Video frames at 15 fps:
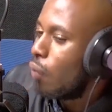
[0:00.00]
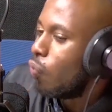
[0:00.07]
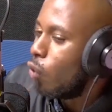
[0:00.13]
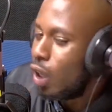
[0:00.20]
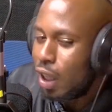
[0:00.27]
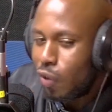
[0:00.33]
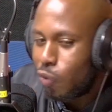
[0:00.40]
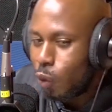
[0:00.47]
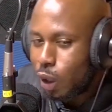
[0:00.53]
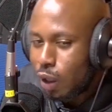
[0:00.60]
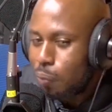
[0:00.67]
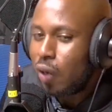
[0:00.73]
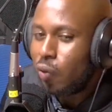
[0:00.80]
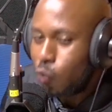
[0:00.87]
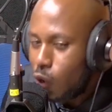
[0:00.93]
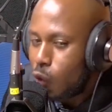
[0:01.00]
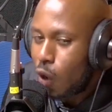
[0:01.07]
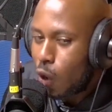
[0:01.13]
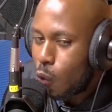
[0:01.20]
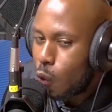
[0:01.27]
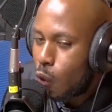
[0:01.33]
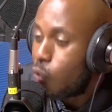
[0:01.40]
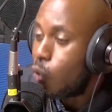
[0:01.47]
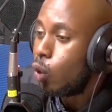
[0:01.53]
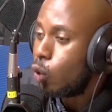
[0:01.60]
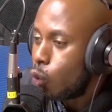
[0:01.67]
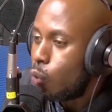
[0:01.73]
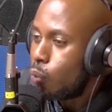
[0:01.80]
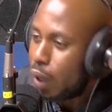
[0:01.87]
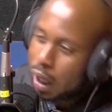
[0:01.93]
ni fundi. But fundi wangu for two
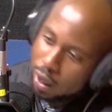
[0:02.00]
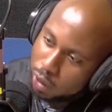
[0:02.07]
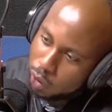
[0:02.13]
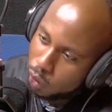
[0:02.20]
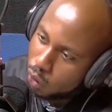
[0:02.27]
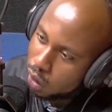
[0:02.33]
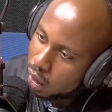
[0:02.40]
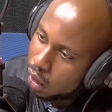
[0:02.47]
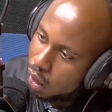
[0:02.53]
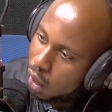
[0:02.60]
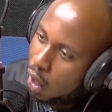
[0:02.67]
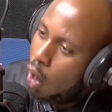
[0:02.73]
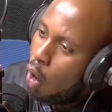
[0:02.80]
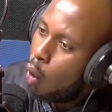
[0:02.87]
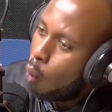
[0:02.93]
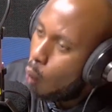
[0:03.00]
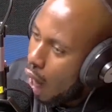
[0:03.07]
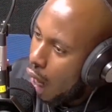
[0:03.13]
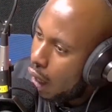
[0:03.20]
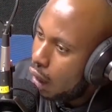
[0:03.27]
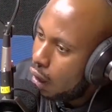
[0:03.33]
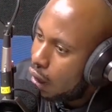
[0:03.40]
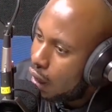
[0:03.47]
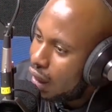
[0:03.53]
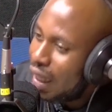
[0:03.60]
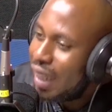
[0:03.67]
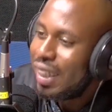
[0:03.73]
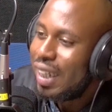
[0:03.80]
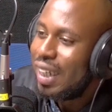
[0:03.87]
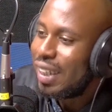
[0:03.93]
main reasons. One, there's
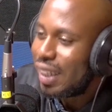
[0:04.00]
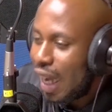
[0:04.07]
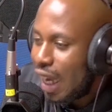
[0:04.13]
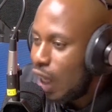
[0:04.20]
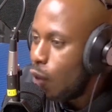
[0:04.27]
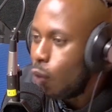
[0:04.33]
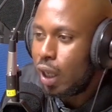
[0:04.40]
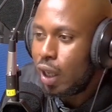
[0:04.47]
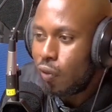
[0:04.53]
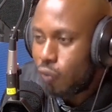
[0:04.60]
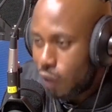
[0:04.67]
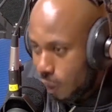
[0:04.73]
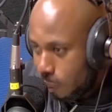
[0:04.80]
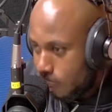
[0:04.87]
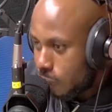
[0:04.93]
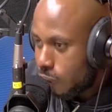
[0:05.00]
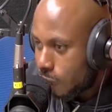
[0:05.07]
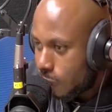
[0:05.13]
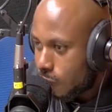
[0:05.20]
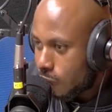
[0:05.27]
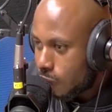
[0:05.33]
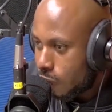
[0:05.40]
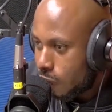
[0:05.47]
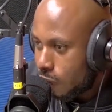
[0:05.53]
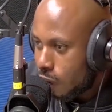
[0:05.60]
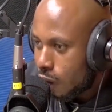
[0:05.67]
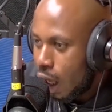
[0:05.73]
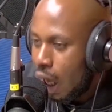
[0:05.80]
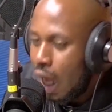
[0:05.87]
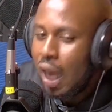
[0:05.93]
a design you give them,
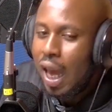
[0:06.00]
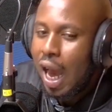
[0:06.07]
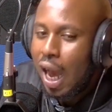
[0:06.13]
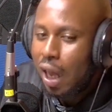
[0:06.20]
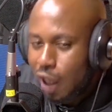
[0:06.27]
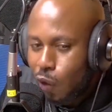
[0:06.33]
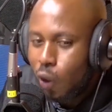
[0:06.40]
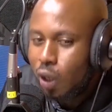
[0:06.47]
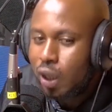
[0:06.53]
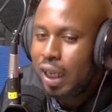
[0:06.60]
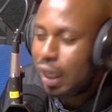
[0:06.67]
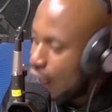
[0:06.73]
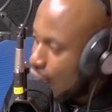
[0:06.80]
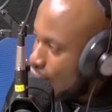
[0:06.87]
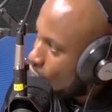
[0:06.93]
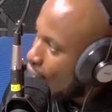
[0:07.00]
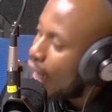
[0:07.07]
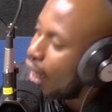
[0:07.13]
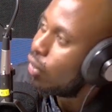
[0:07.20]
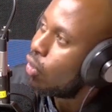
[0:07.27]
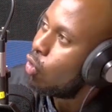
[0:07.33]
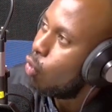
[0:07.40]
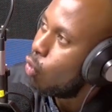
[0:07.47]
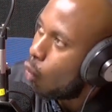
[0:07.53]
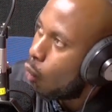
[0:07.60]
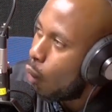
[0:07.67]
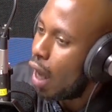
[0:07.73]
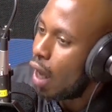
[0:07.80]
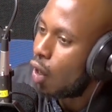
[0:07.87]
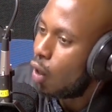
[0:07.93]
and then what they deliver is
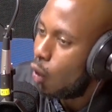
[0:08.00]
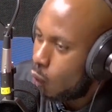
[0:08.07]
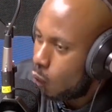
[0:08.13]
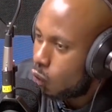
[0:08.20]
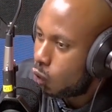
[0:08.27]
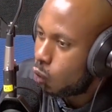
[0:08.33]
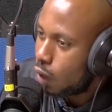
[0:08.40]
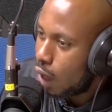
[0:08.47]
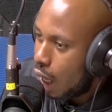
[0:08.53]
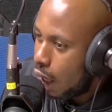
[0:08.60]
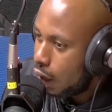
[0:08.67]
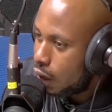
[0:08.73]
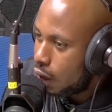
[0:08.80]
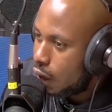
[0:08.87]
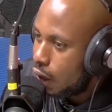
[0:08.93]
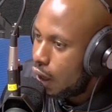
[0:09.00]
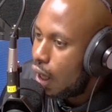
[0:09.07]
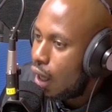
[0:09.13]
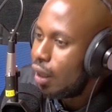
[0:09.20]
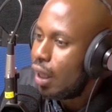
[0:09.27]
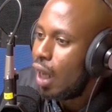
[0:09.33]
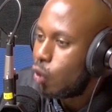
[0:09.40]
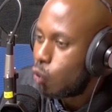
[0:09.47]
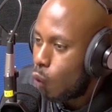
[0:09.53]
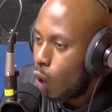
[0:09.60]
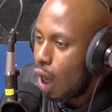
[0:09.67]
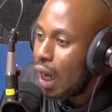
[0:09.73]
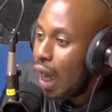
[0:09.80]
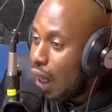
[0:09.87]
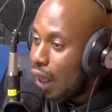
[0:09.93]
nowhere close to that. That's one.
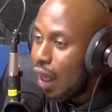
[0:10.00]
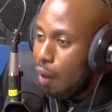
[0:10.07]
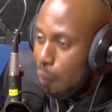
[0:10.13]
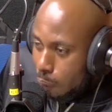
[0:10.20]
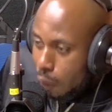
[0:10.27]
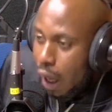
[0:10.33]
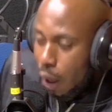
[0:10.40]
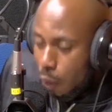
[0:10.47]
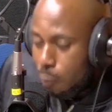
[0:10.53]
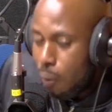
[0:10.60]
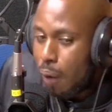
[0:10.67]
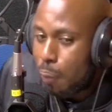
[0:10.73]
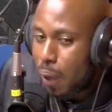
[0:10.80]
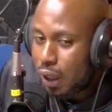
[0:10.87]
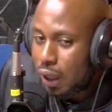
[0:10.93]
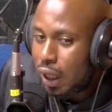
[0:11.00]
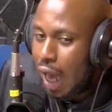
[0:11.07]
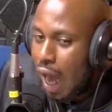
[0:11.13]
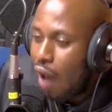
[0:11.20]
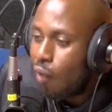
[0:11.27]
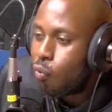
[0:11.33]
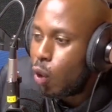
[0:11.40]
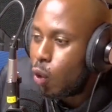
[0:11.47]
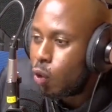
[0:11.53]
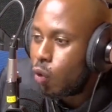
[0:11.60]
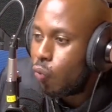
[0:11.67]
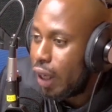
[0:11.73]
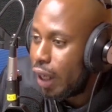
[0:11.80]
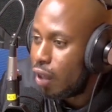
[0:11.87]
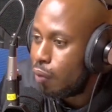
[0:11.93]
And then, but personally, I have one who's
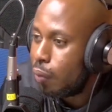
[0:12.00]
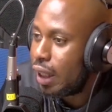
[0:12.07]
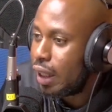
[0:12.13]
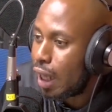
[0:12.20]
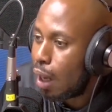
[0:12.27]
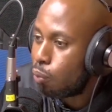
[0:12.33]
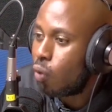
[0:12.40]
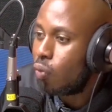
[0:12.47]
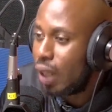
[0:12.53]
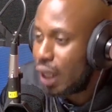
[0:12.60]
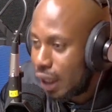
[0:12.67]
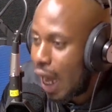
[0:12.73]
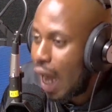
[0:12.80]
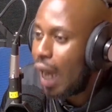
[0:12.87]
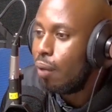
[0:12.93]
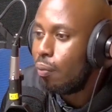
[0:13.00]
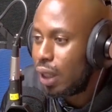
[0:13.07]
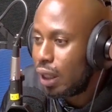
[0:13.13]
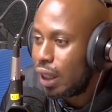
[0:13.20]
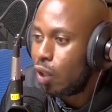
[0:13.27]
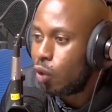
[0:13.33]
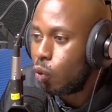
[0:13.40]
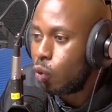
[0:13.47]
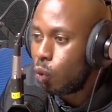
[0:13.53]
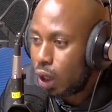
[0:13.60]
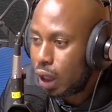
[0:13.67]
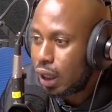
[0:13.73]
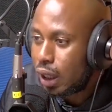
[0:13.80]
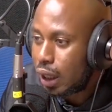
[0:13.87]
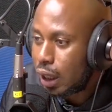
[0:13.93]
offended me in terms of the time they take to do this thing.